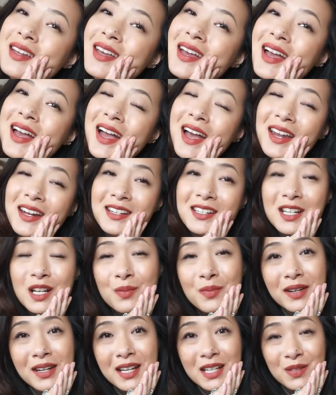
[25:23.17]
And
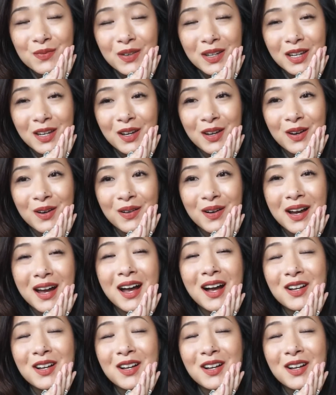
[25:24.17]
until my next video,